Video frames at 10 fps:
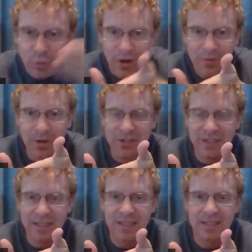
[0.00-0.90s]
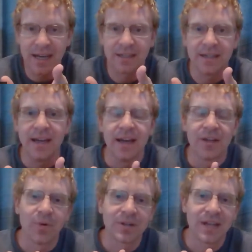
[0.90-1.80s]
As soon as one person gets attacked,
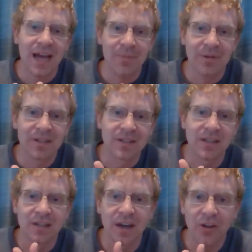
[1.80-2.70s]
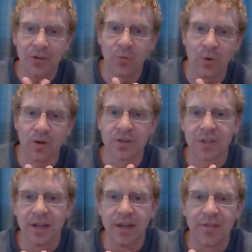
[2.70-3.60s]
what's happened is in the other
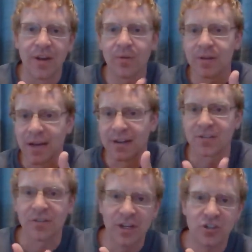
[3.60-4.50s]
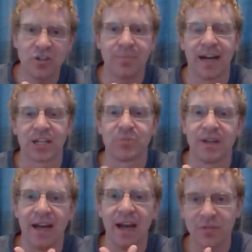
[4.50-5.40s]
wars, there were non-intervention pacts.